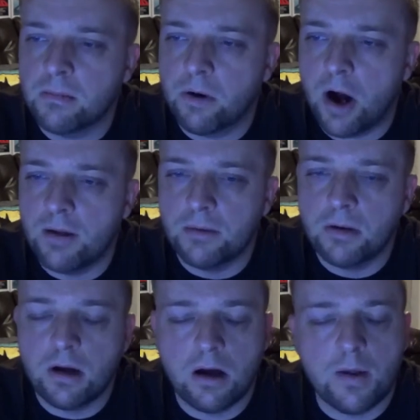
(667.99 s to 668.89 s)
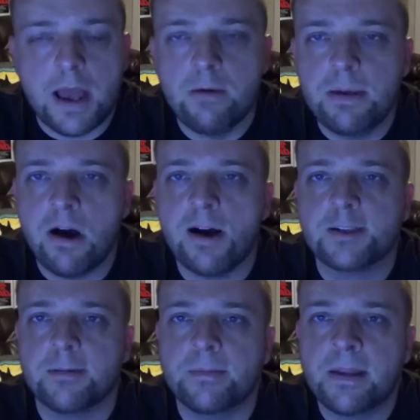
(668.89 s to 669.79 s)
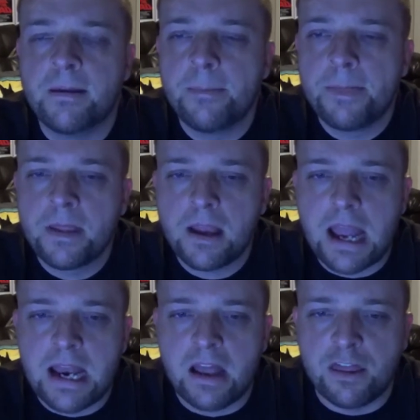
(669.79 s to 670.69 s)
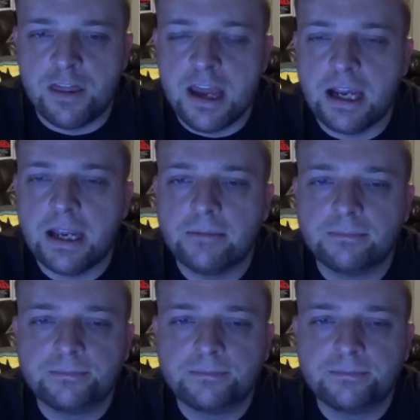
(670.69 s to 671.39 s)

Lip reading: But that would be awesome. And I think